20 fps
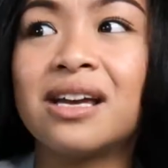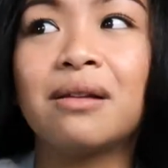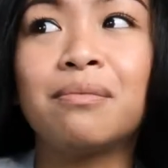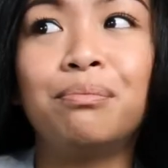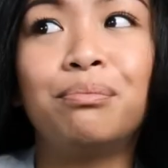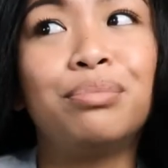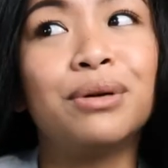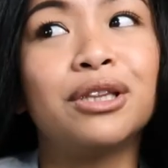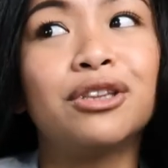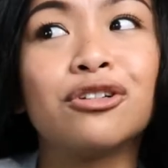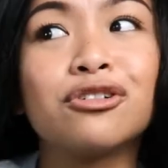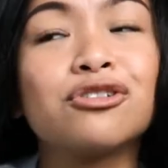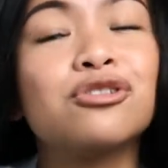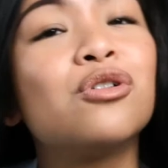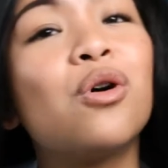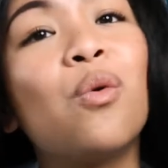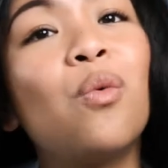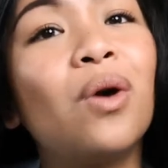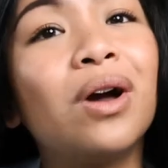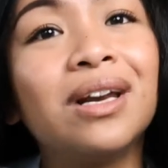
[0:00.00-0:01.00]
like, but there's
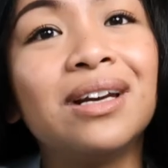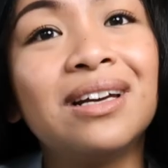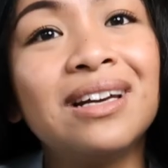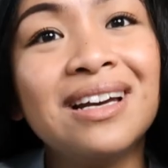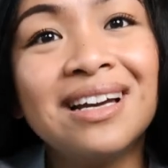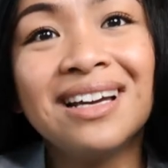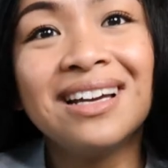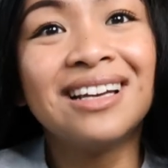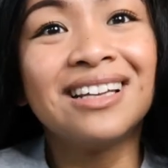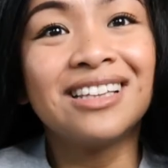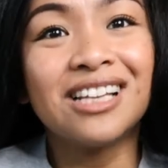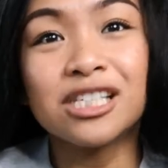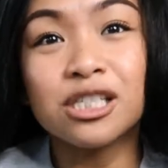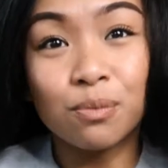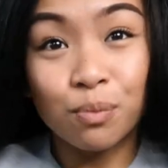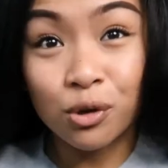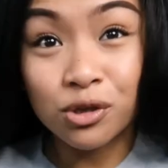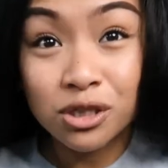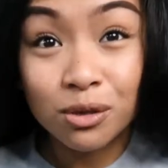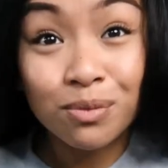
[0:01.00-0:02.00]
no one that's
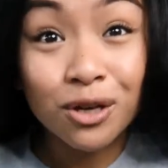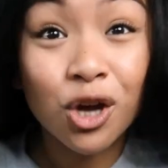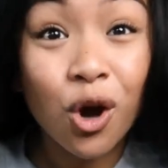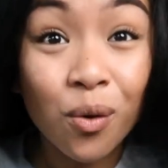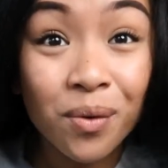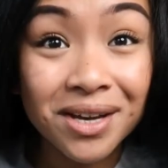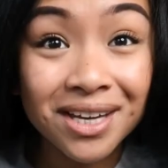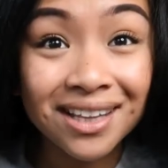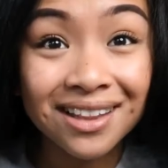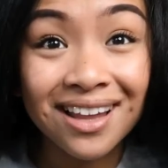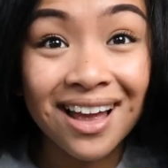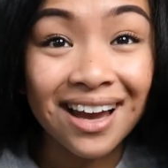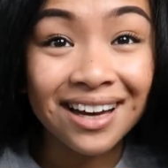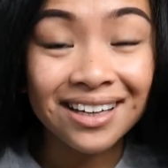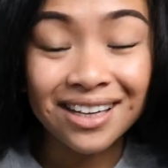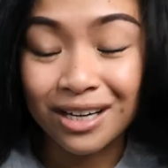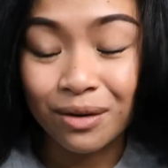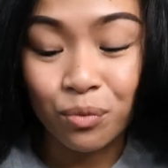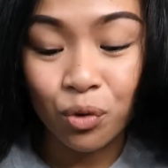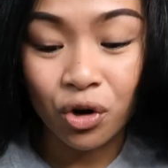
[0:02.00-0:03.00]
supposed to be going in
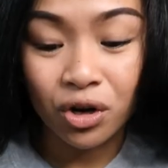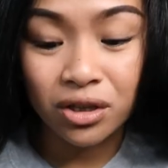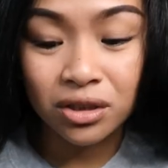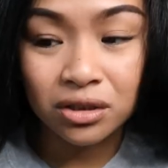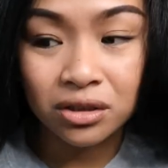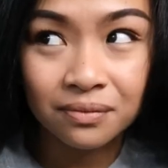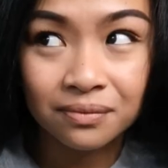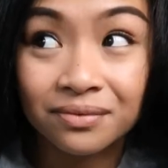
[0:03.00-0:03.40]
line anymore.